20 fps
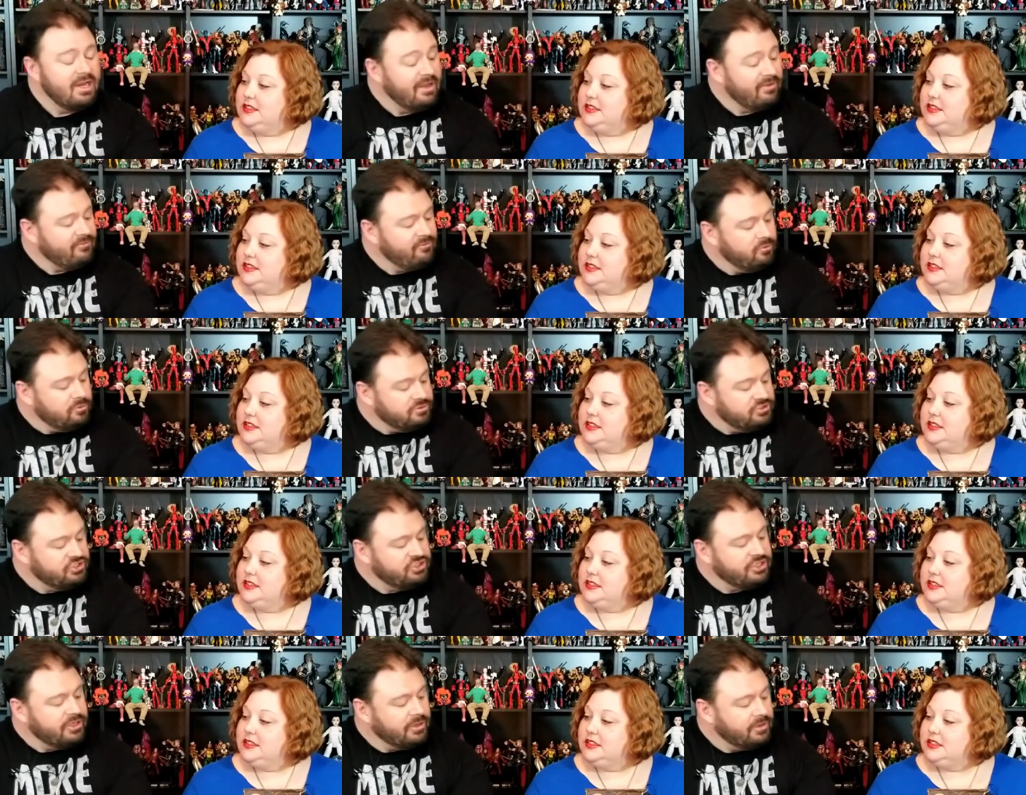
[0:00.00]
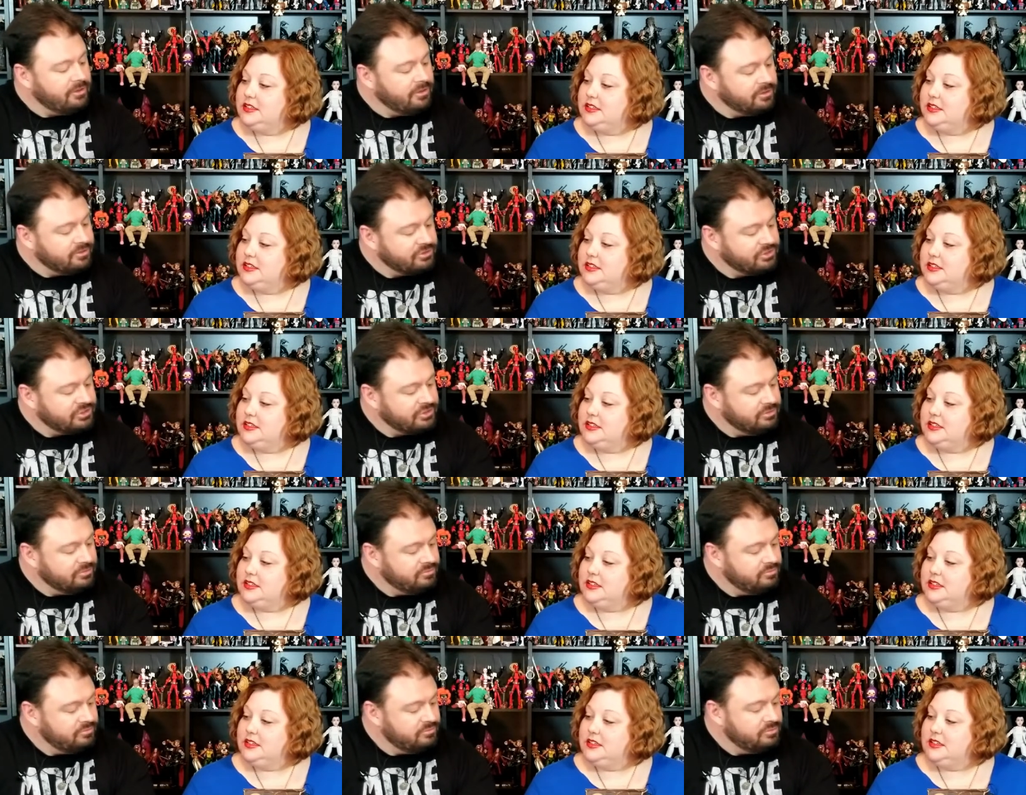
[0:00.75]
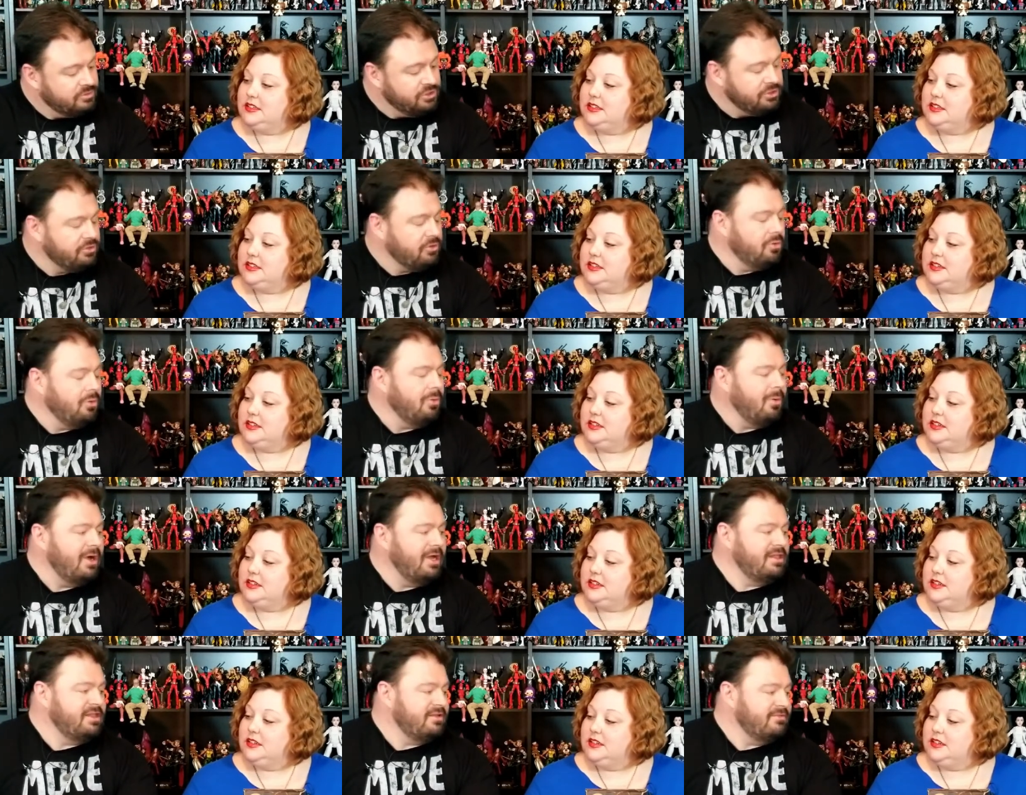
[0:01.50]
Speaker 1: Now, for starters, you're
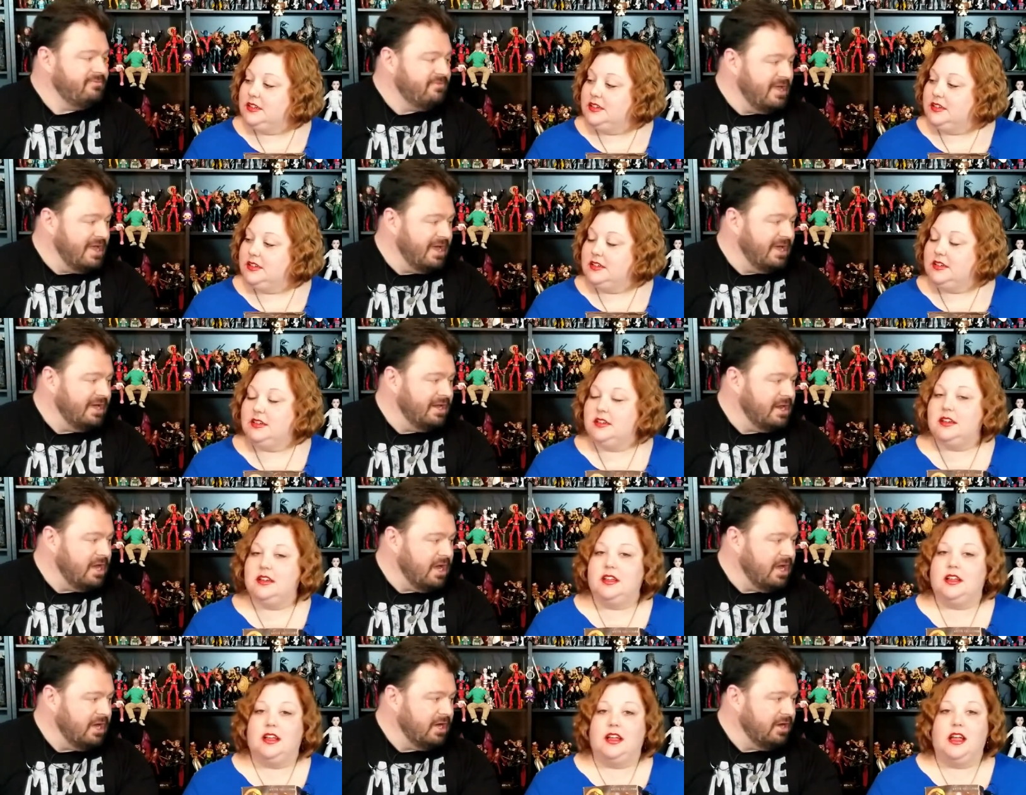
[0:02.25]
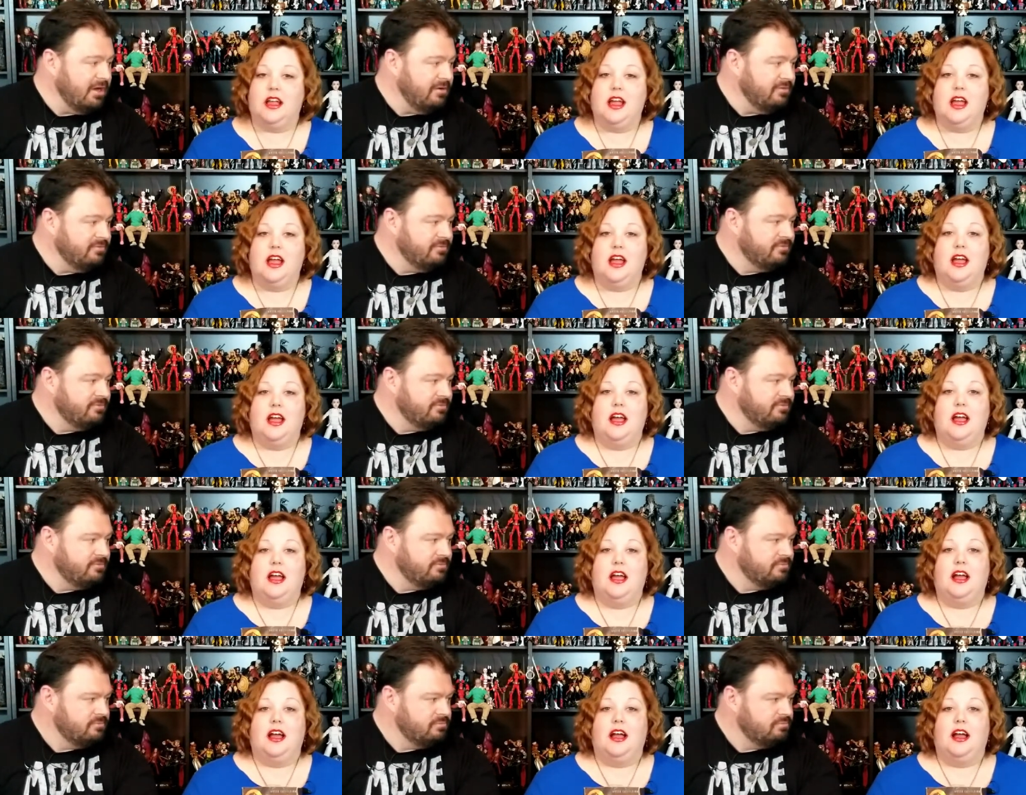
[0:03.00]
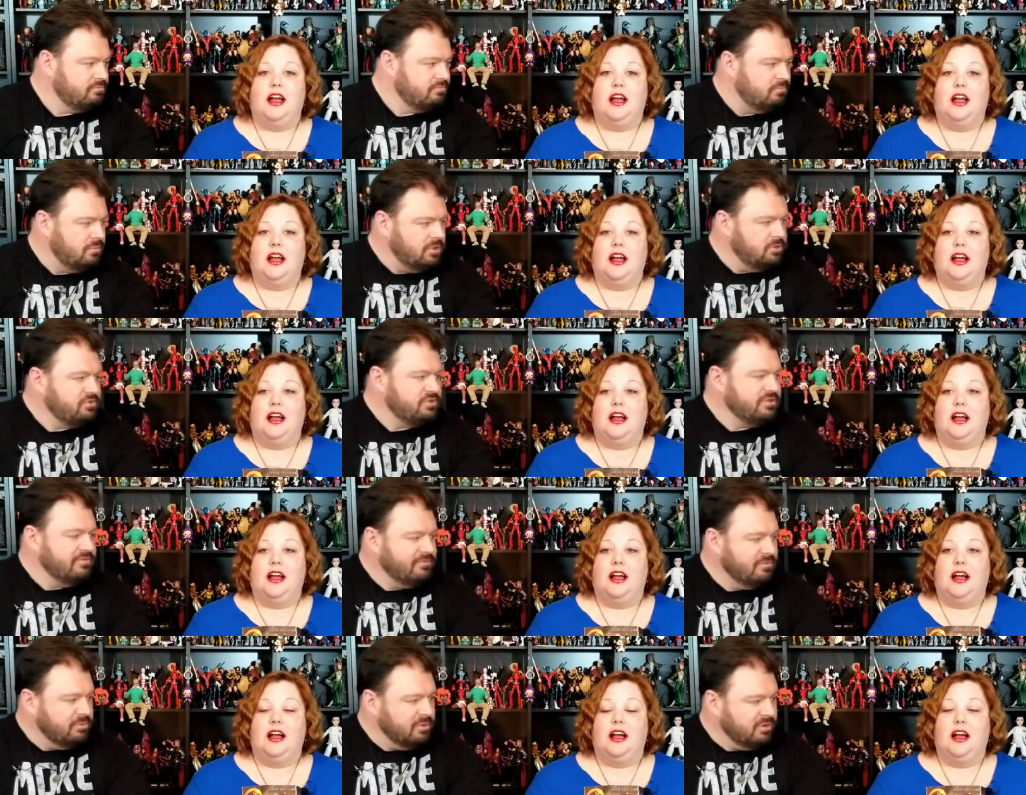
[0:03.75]
quite the fan of
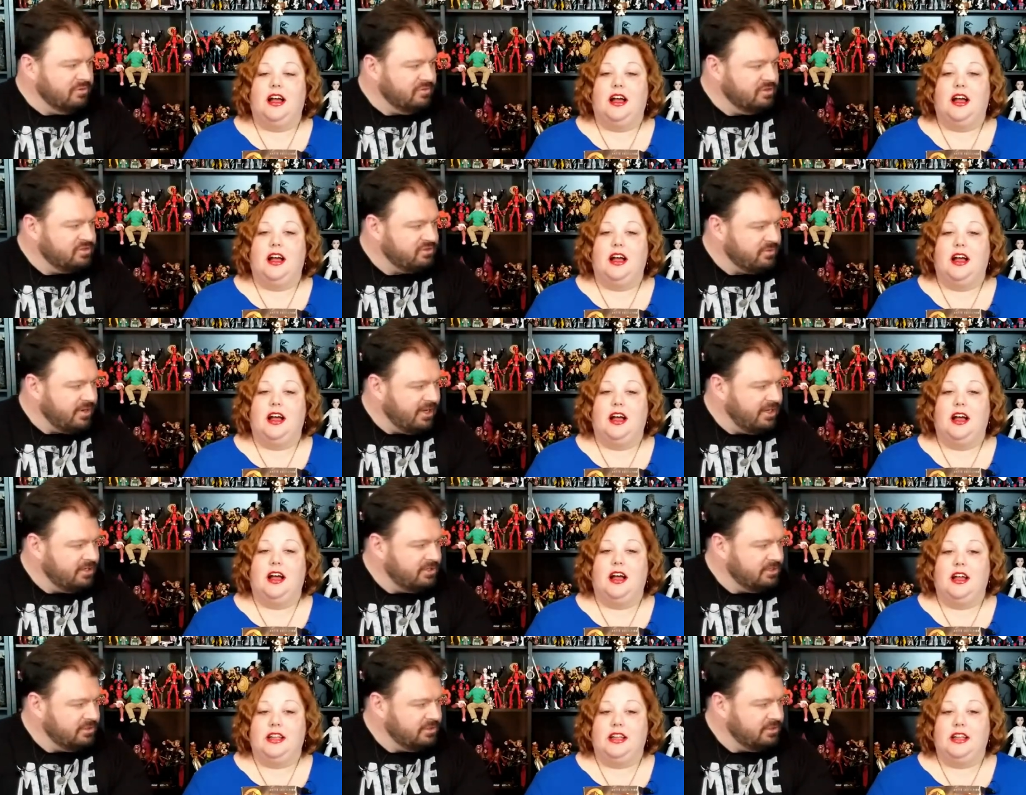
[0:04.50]
most of the movies, right?